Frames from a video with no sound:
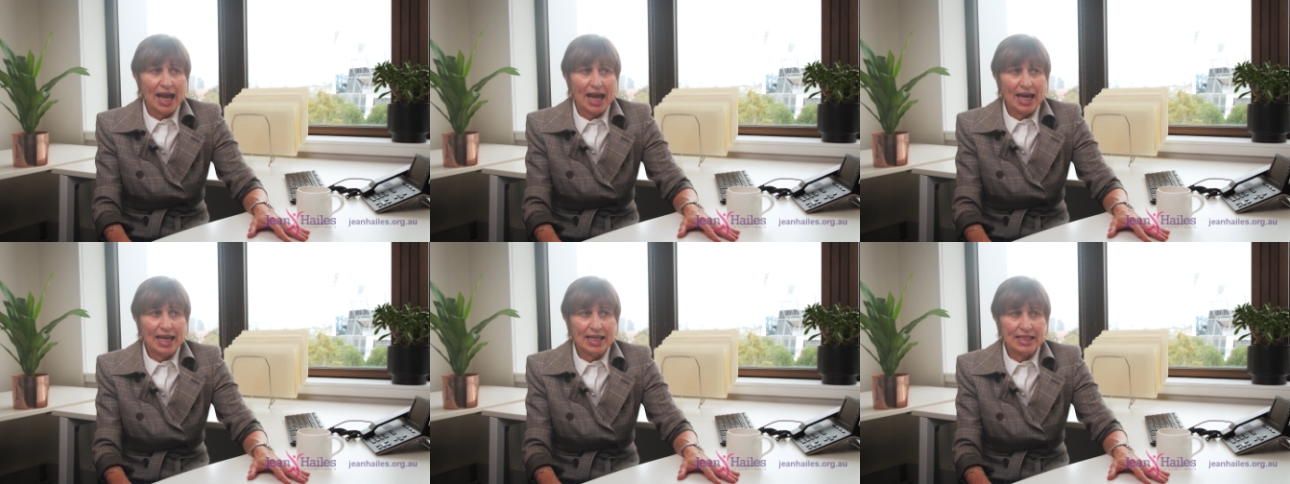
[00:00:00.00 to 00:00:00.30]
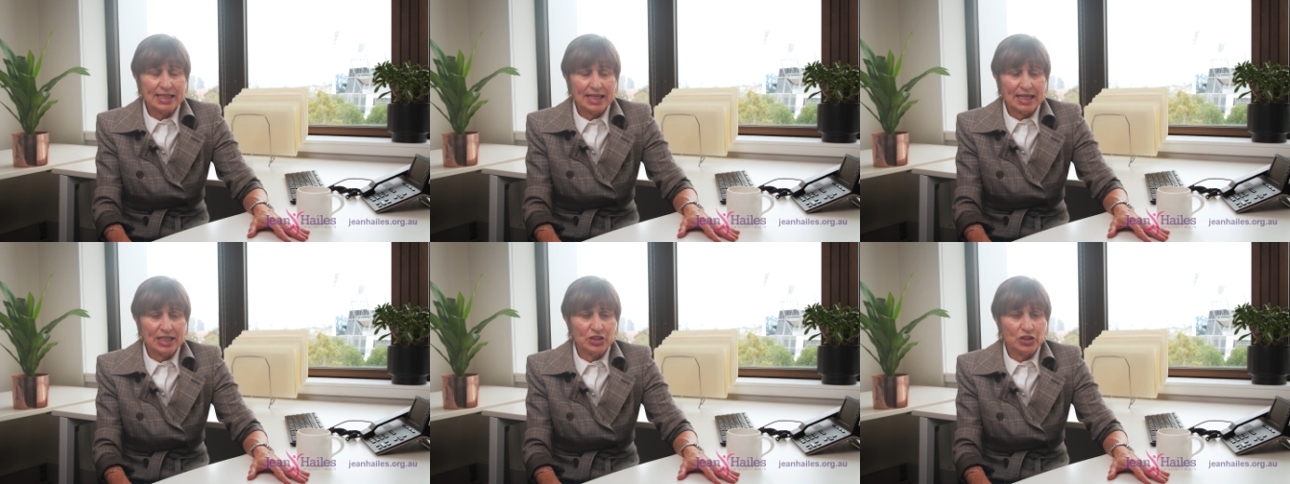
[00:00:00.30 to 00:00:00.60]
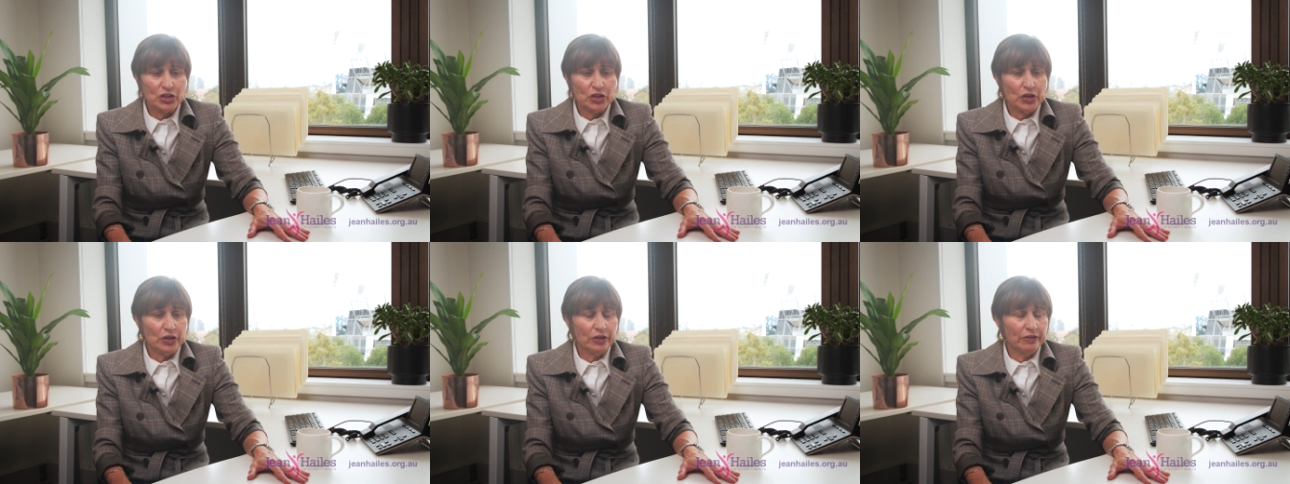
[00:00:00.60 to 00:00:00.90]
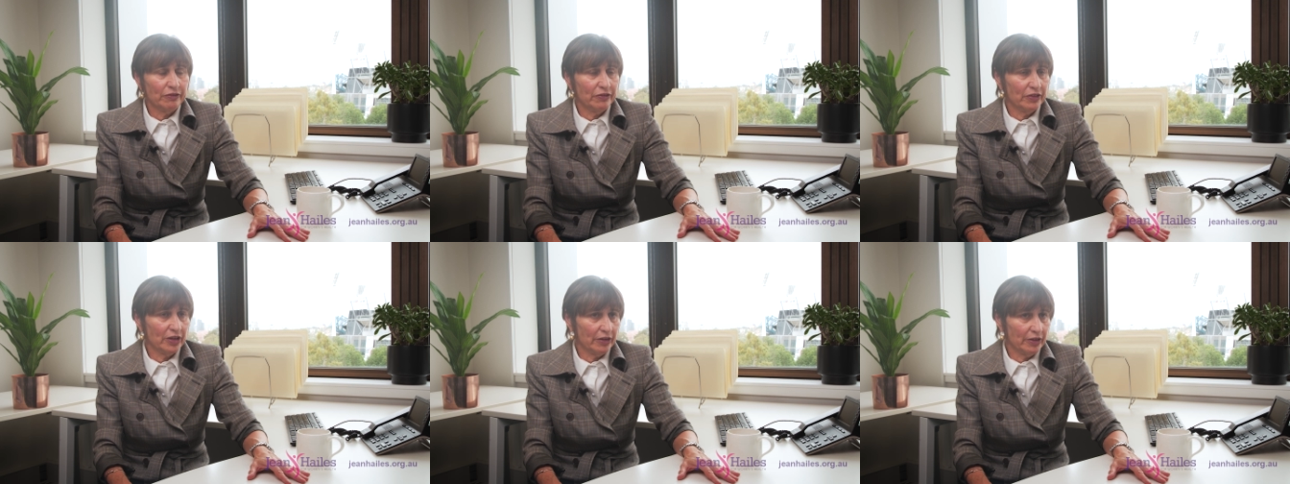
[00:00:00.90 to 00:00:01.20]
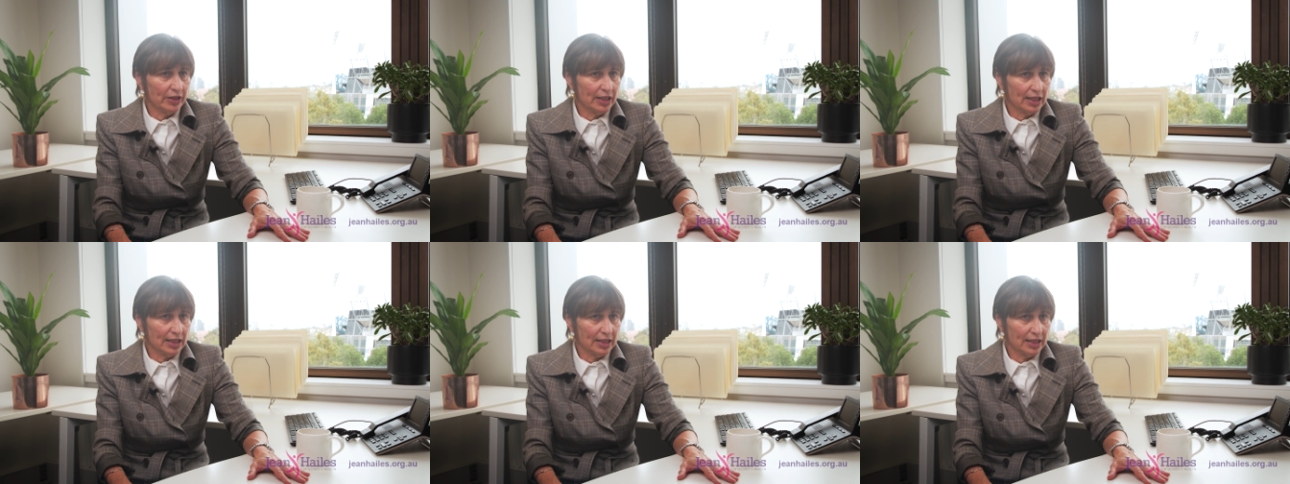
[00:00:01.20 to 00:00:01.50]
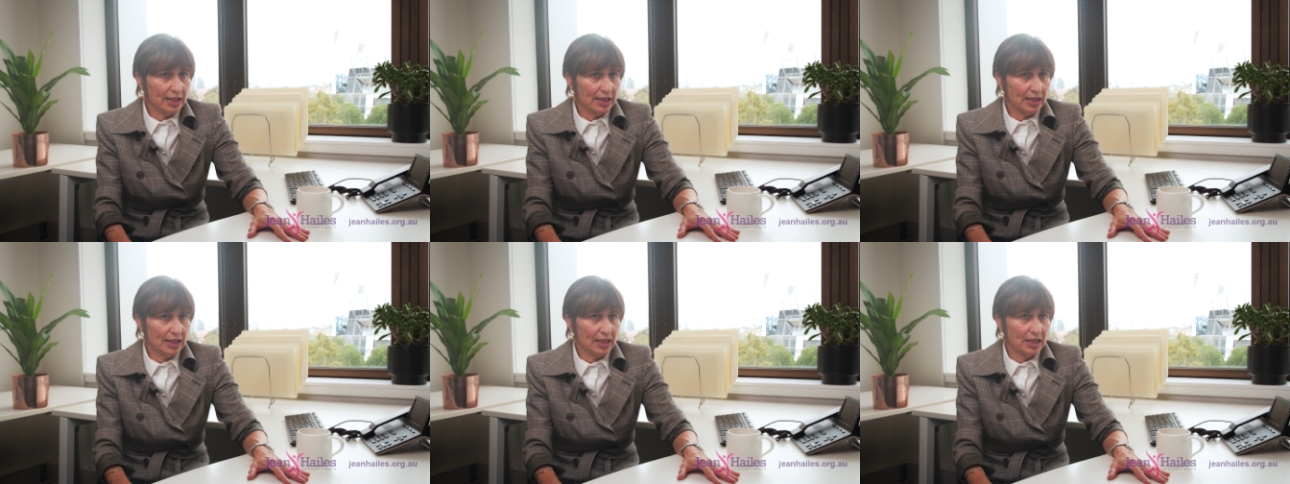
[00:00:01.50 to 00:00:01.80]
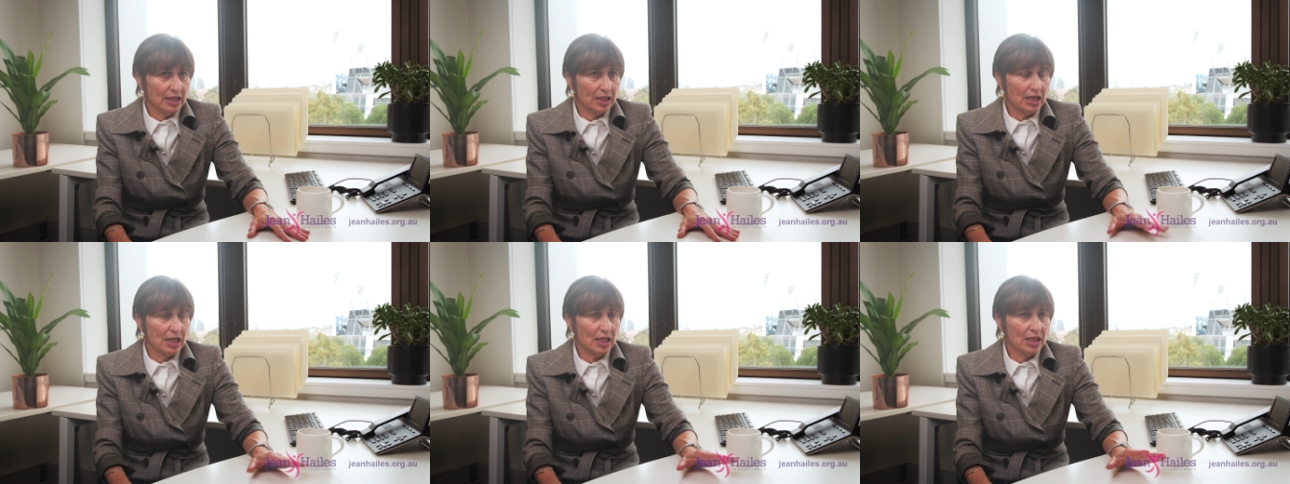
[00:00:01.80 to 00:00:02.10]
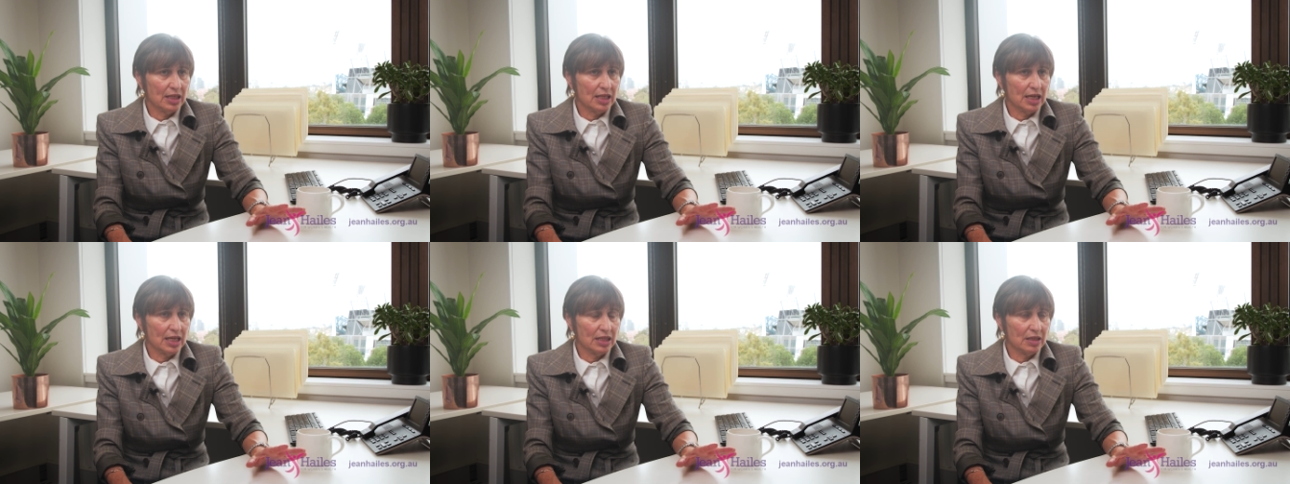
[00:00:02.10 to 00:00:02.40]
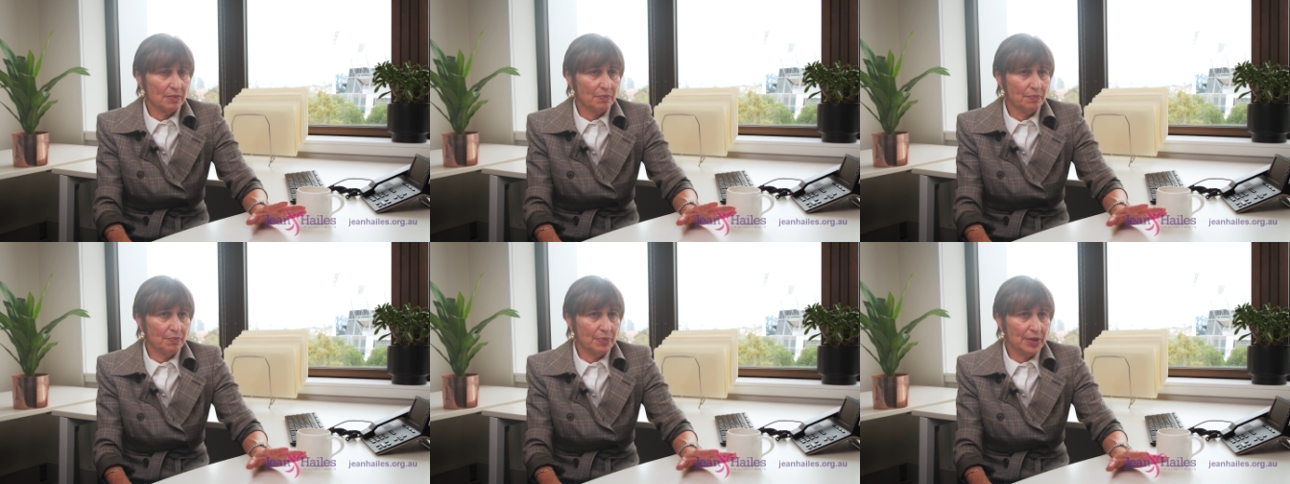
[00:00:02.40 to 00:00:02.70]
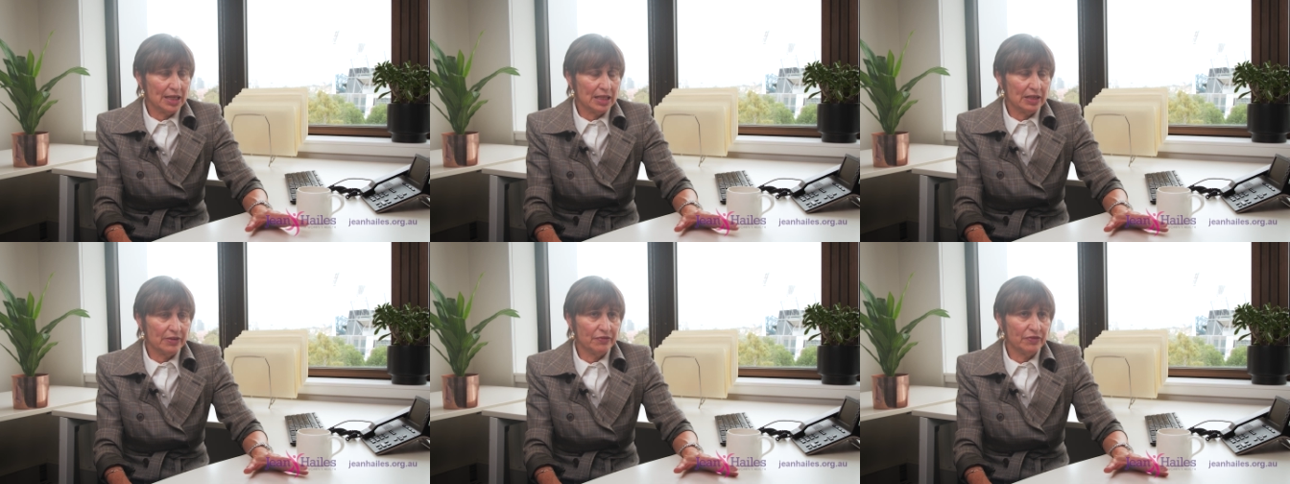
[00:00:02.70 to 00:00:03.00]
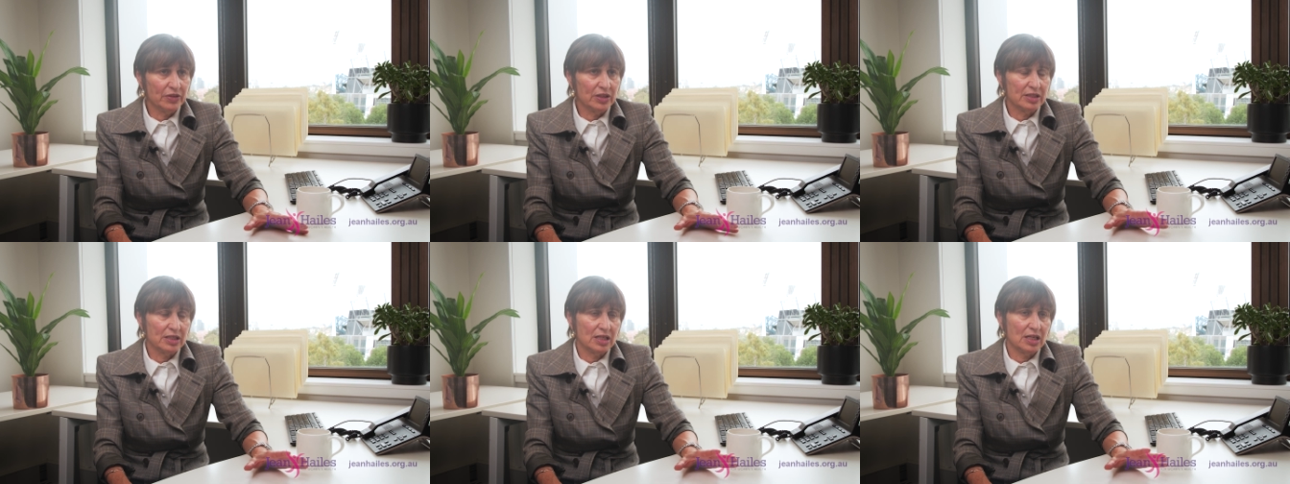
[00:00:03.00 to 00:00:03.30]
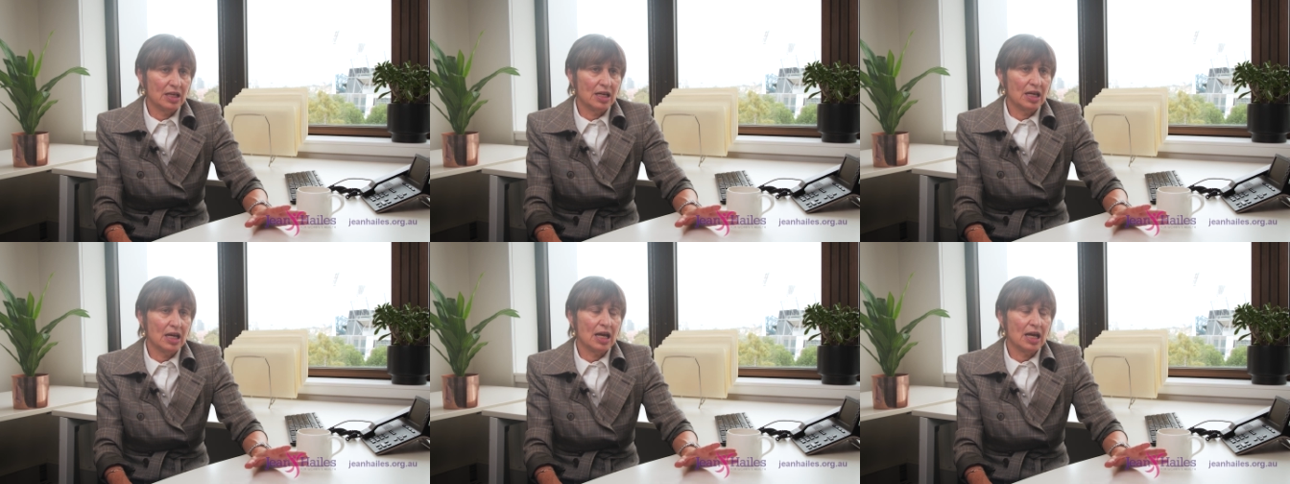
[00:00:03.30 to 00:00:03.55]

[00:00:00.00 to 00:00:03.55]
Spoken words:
And it showed very clearly that the benefit,